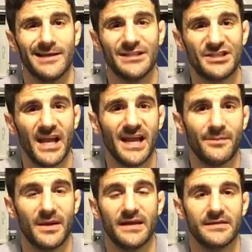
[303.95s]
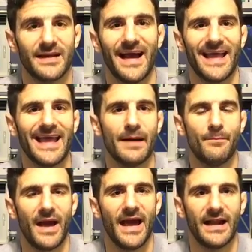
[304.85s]
Shame is I
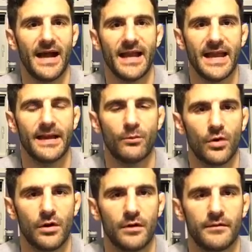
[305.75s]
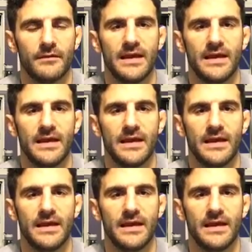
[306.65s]
am bad, I am wrong.